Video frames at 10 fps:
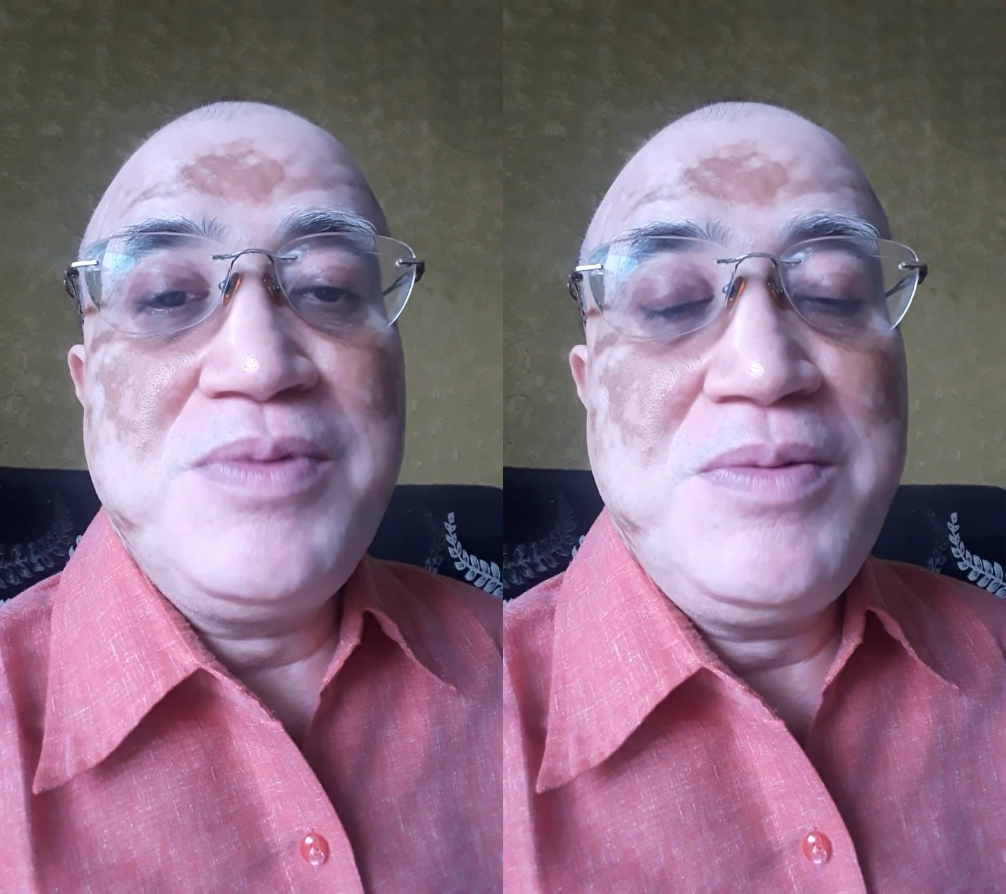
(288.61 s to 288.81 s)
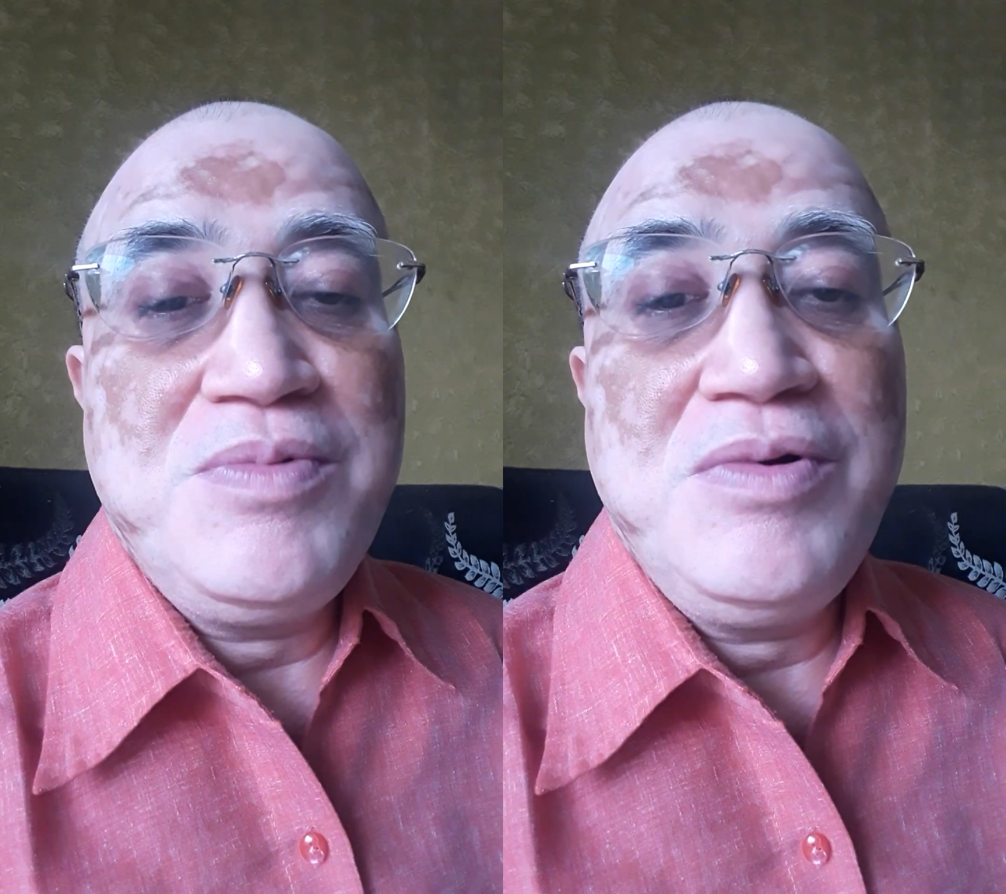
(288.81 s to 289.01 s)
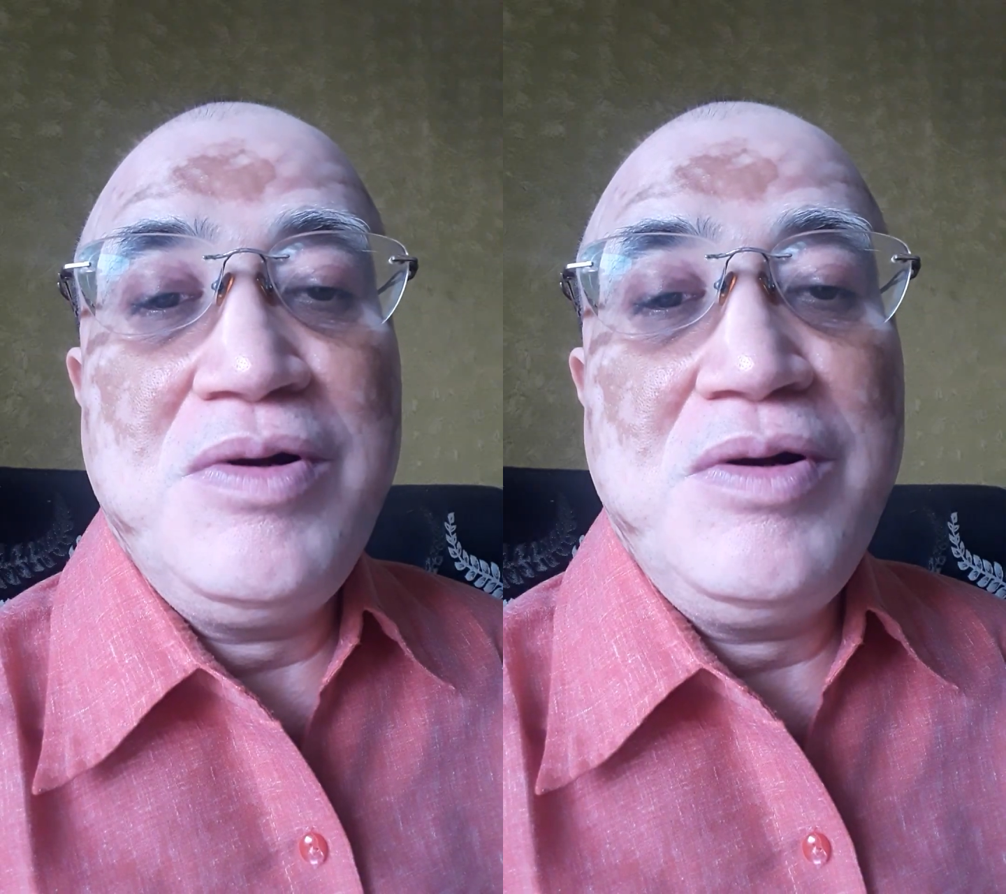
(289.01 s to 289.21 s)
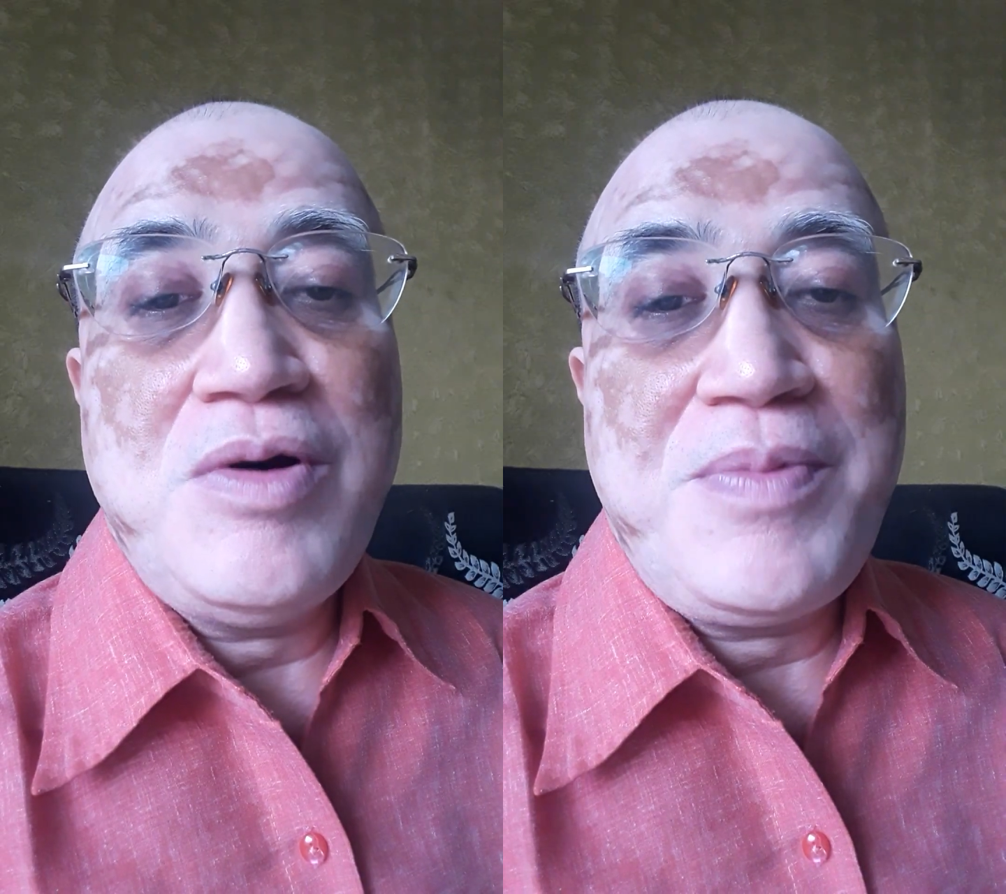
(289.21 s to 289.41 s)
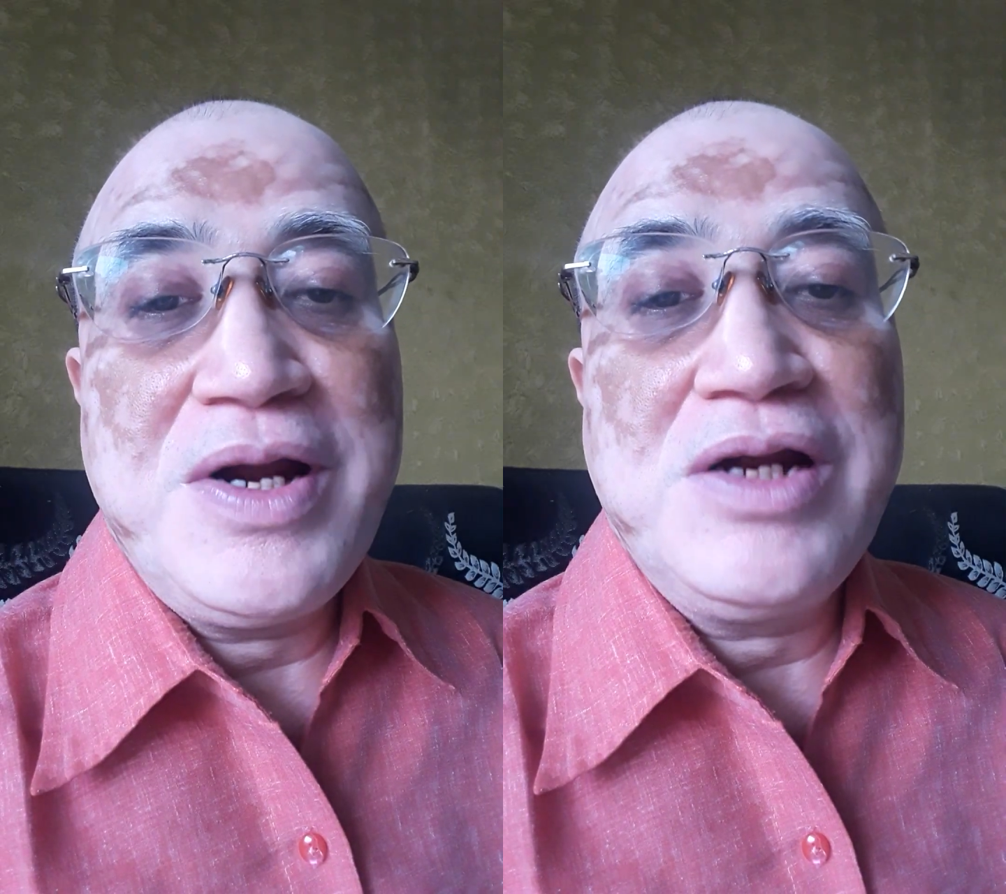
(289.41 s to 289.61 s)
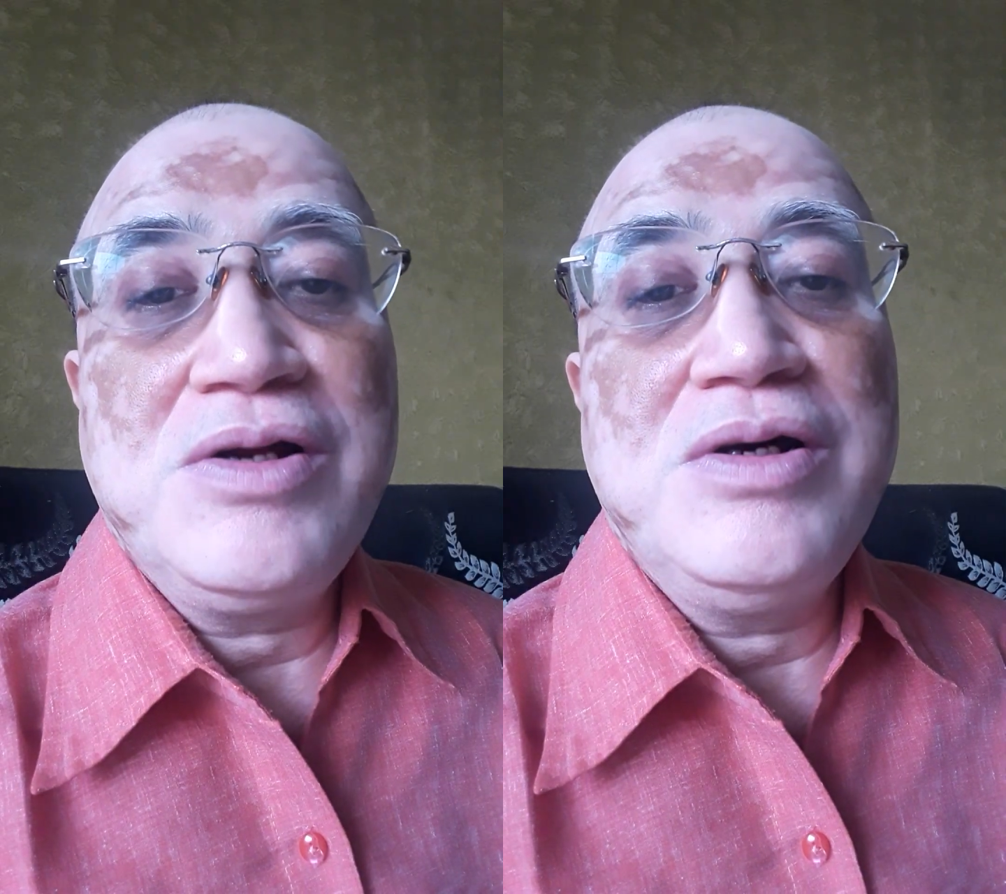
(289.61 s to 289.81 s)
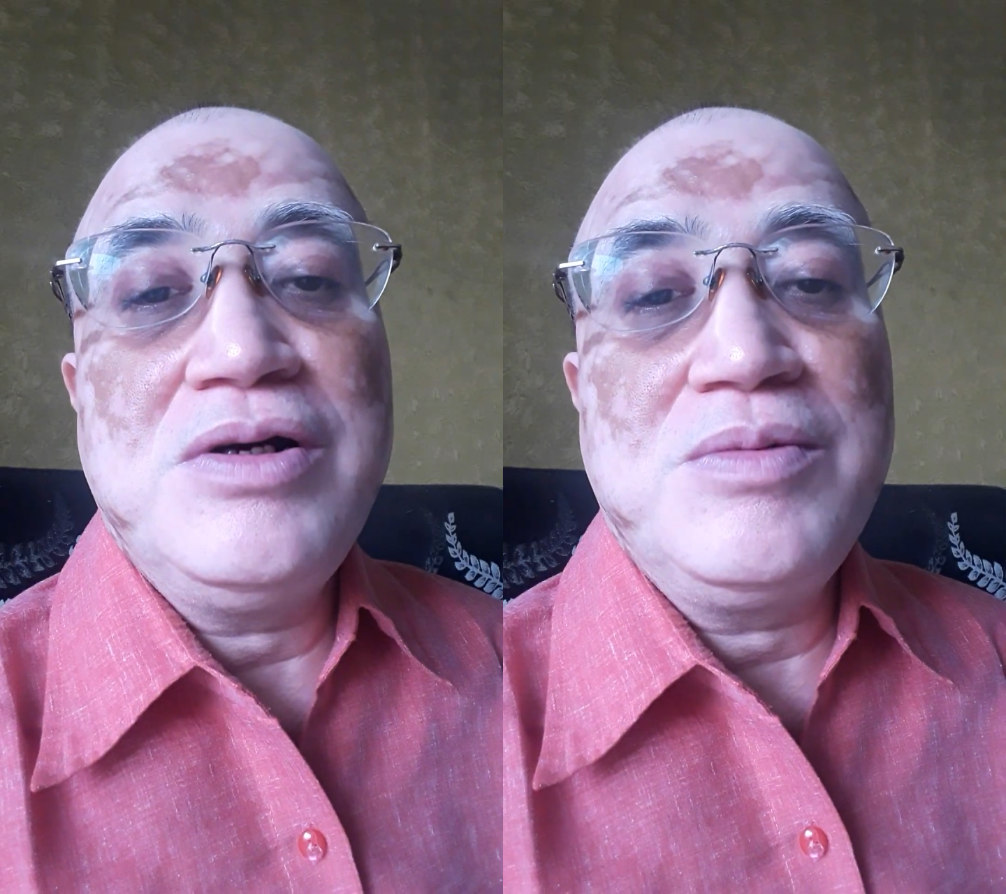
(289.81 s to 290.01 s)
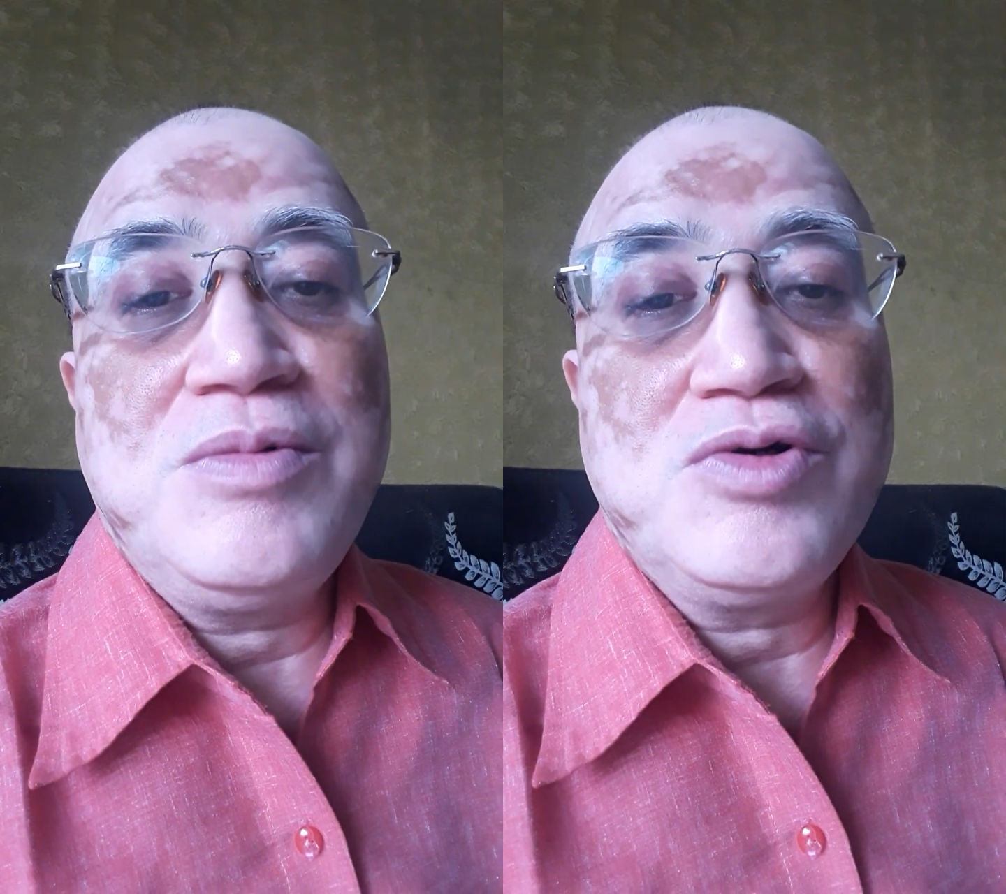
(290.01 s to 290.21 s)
people, operator,